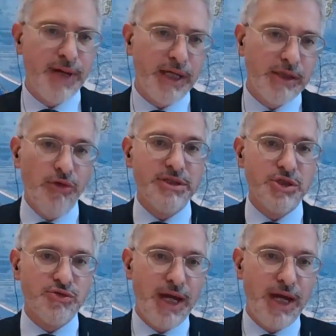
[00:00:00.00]
but also
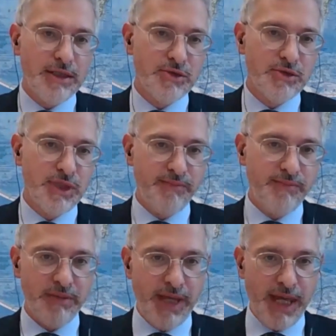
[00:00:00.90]
trying to
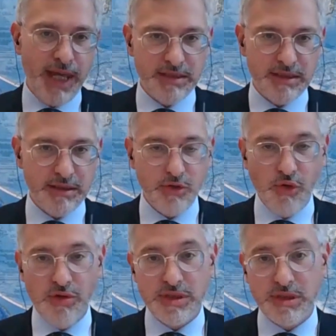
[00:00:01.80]
implement
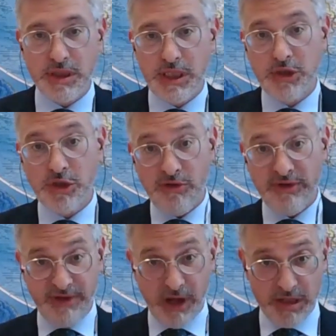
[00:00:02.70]
those
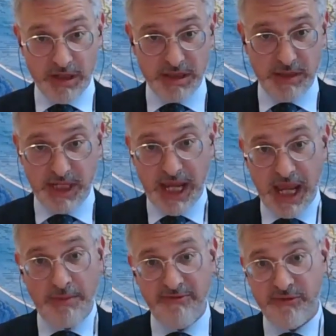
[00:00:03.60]
innovative concepts
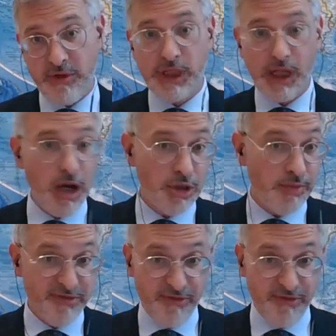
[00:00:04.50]
coming from the CONOPS,